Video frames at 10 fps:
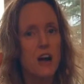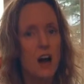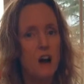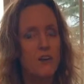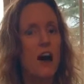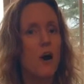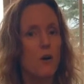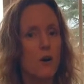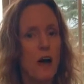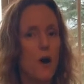of
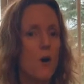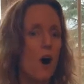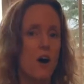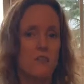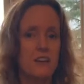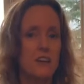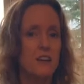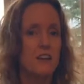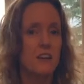how often,